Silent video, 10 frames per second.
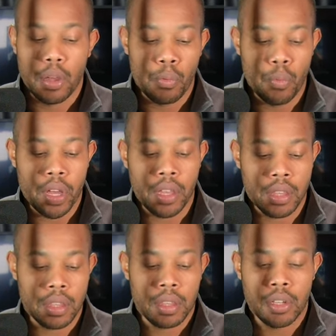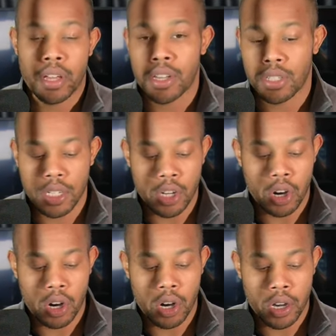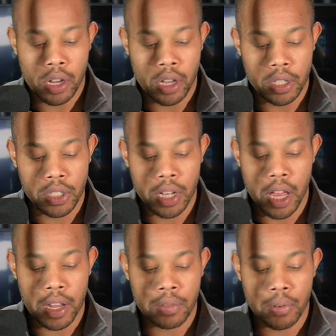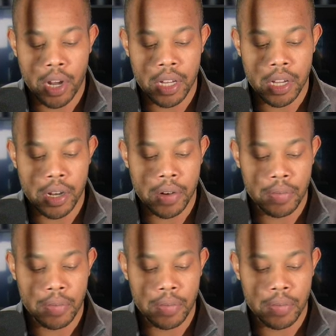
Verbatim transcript: with the SD card slot right here.